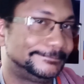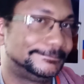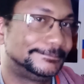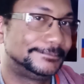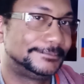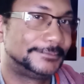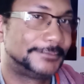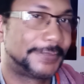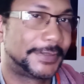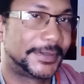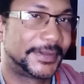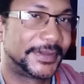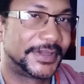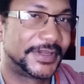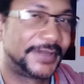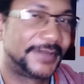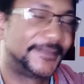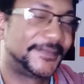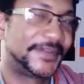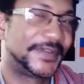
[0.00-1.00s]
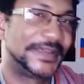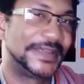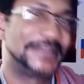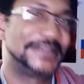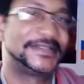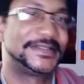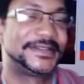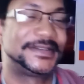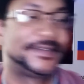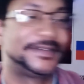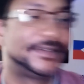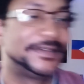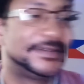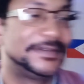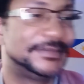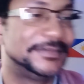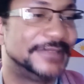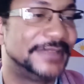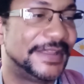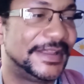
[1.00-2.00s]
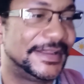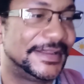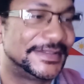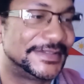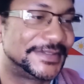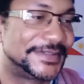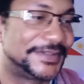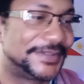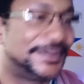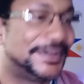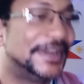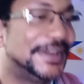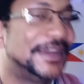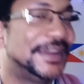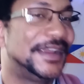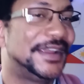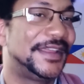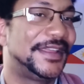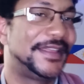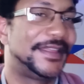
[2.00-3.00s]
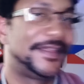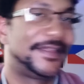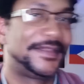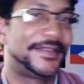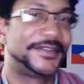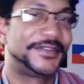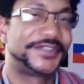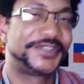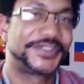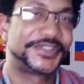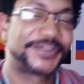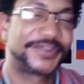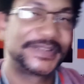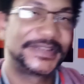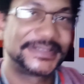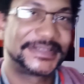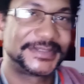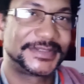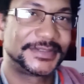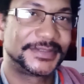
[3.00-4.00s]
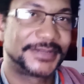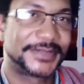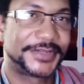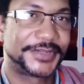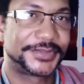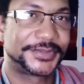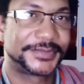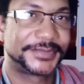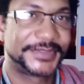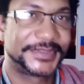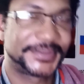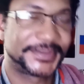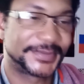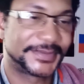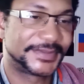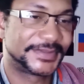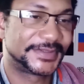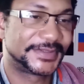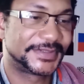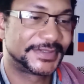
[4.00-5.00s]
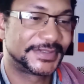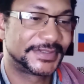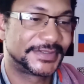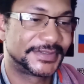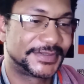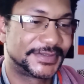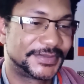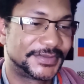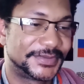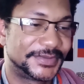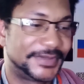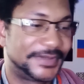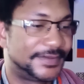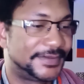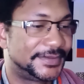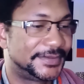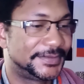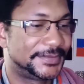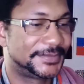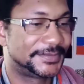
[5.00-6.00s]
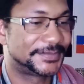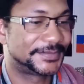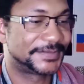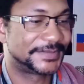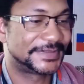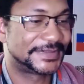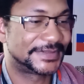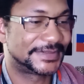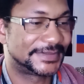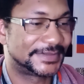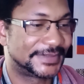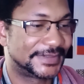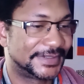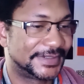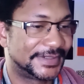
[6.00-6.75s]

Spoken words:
all the gunfighting's done. So they're just trying to steal natural resources. So in the news recently,